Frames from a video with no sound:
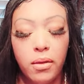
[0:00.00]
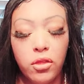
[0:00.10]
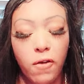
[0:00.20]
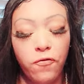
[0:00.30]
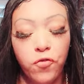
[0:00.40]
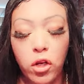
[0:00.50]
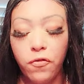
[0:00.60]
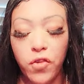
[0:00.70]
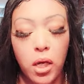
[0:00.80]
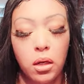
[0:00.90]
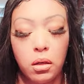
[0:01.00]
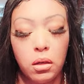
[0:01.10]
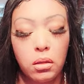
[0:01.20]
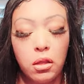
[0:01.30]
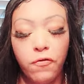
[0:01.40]
They're full of
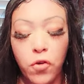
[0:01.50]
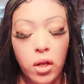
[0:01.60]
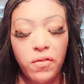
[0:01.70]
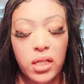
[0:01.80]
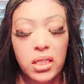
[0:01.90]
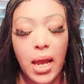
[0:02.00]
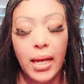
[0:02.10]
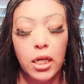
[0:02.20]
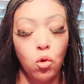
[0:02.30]
fear they're full of anxiety.